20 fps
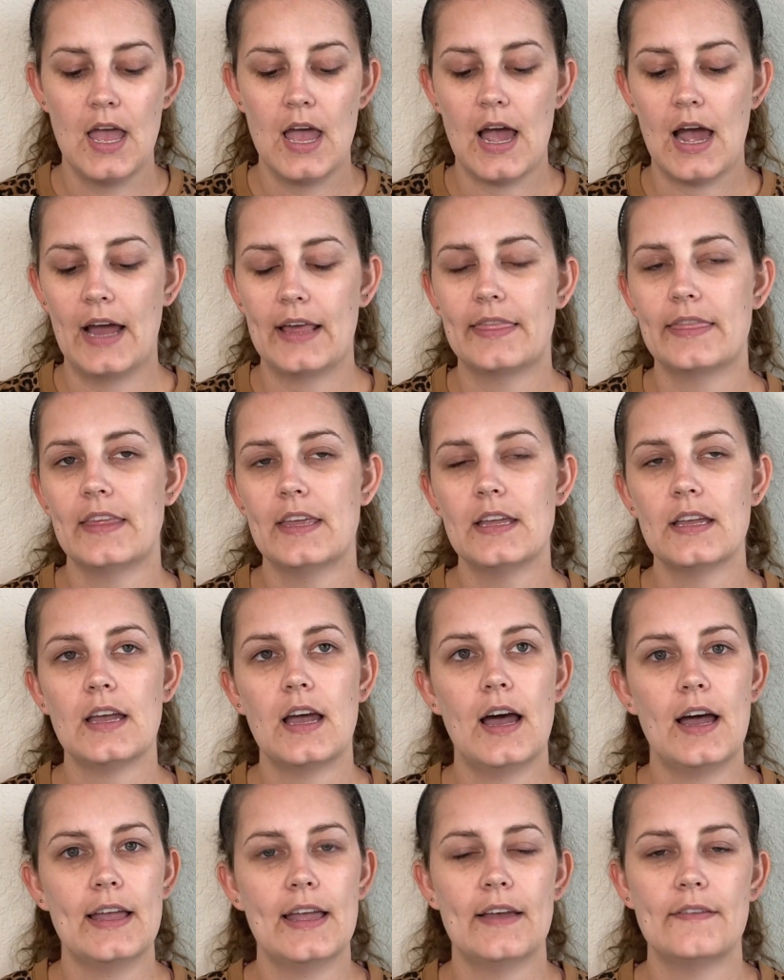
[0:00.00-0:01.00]
I think
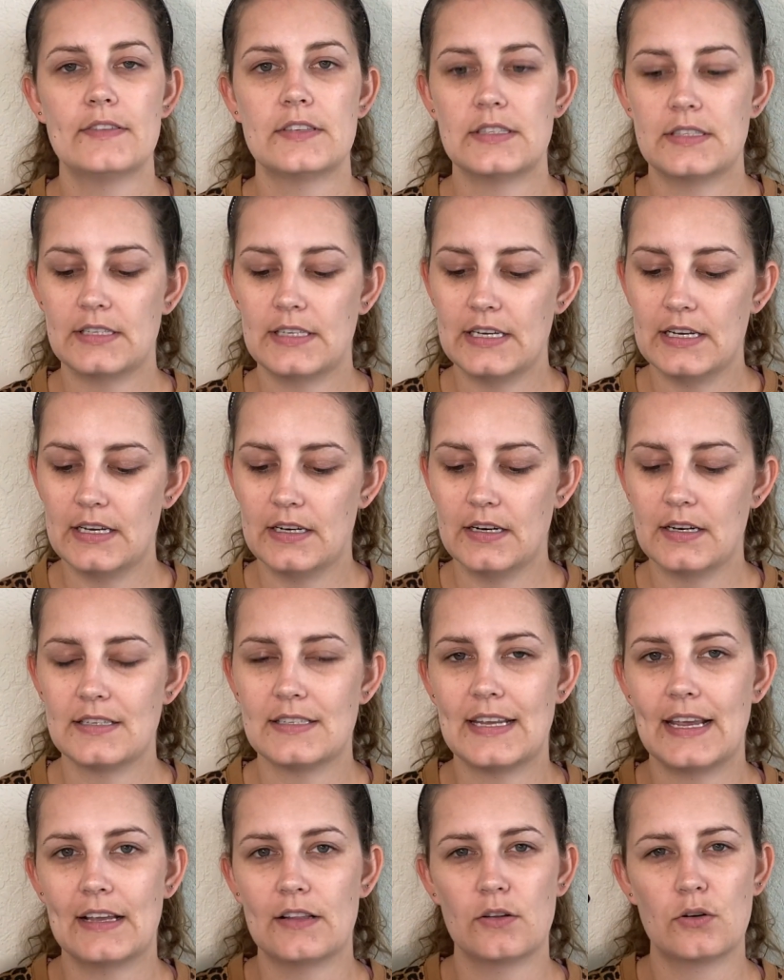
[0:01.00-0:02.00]
I have seen
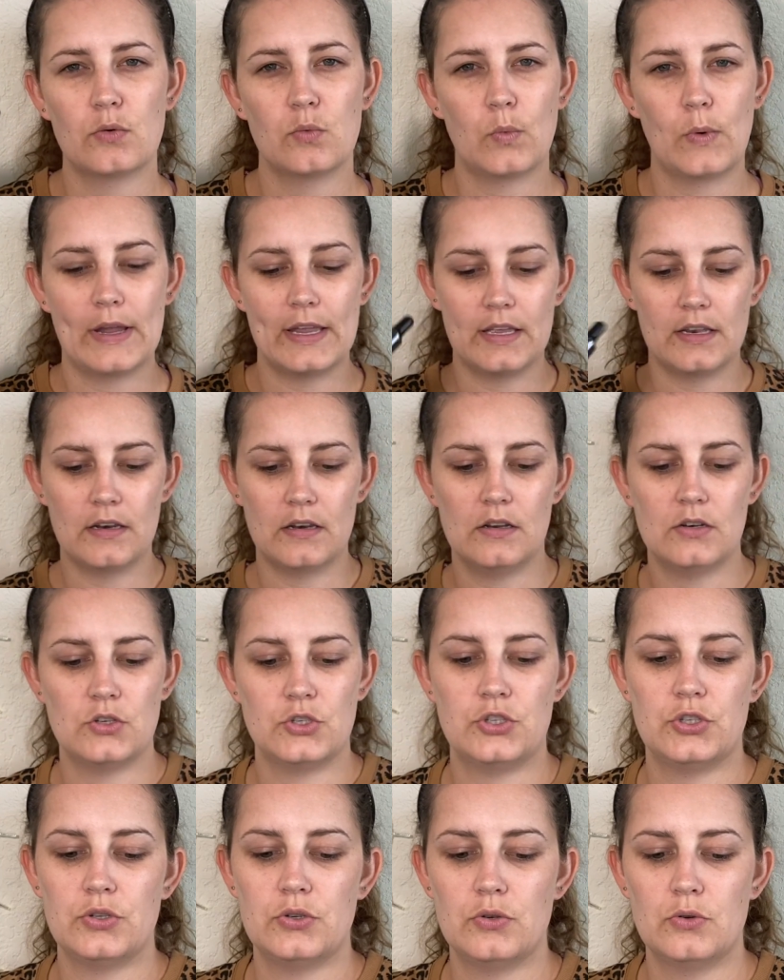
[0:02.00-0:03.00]
Taylor Wynn
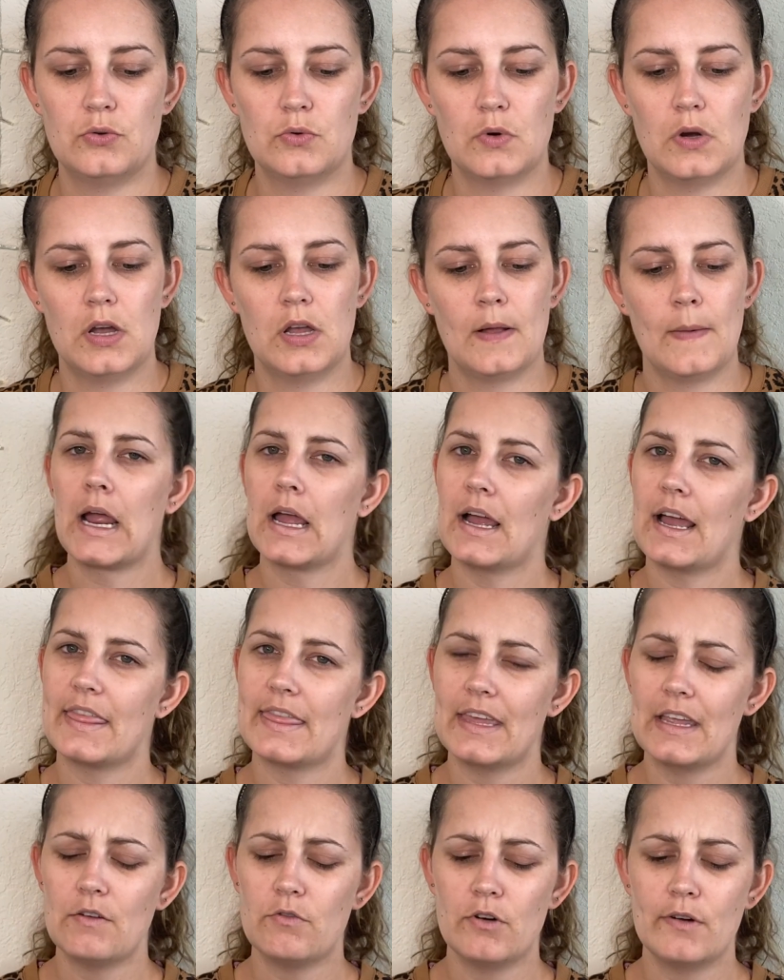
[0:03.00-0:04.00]
do, I
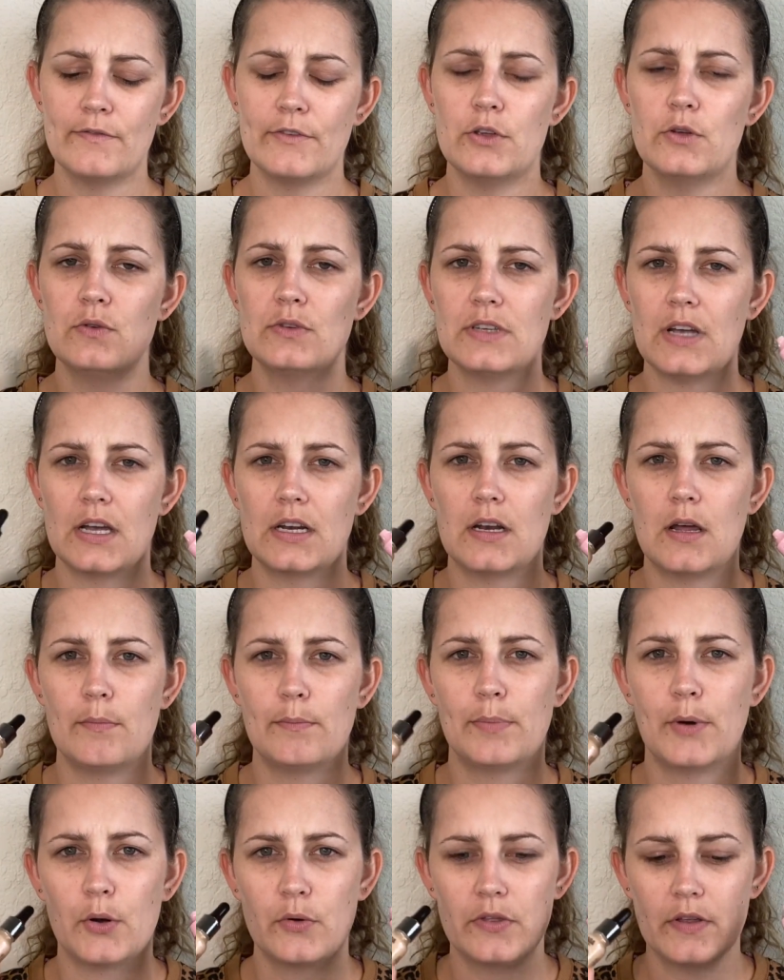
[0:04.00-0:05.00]
think, reviews on
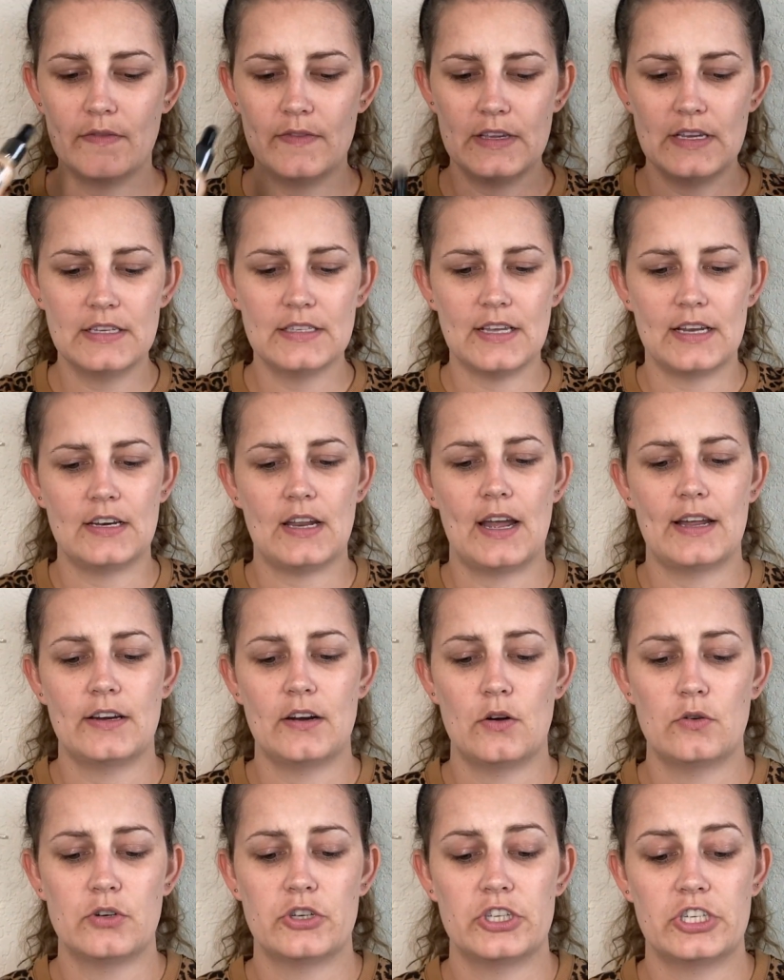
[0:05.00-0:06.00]
both of these, and I
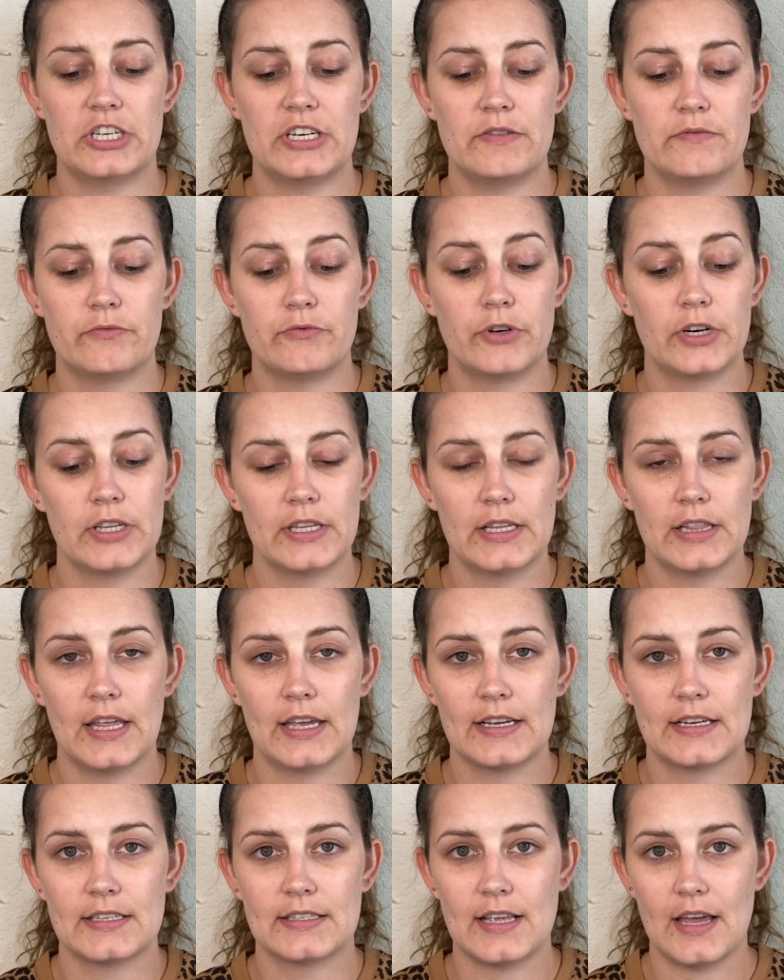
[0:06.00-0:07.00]
know she really
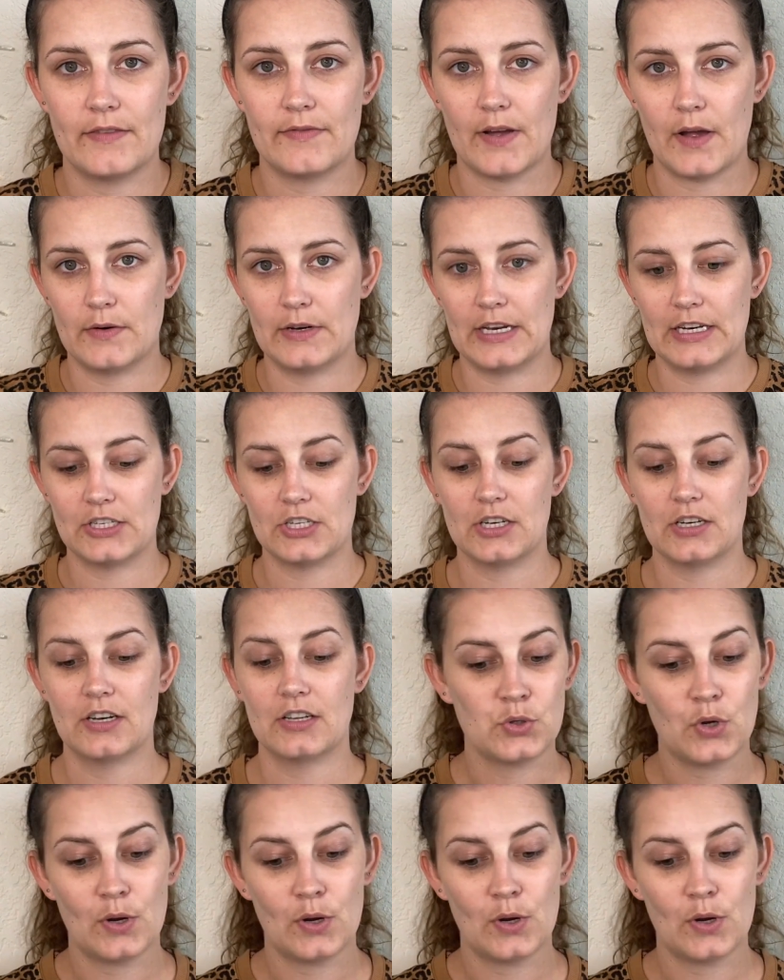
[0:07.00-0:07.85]
likes that foundation, so